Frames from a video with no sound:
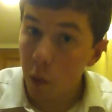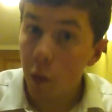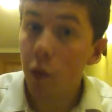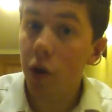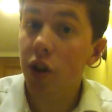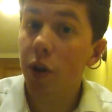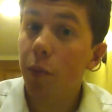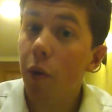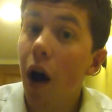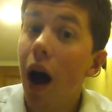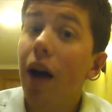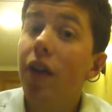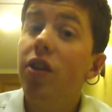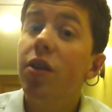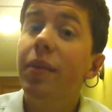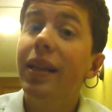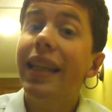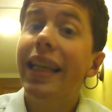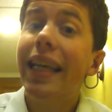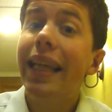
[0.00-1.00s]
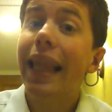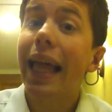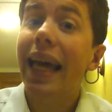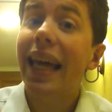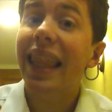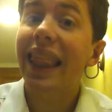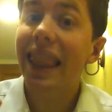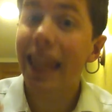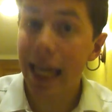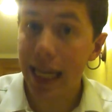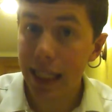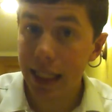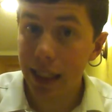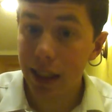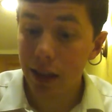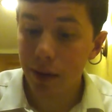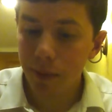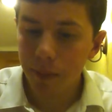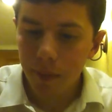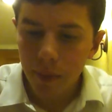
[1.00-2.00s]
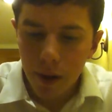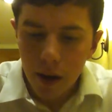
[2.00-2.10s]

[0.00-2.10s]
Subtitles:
was approximately like this.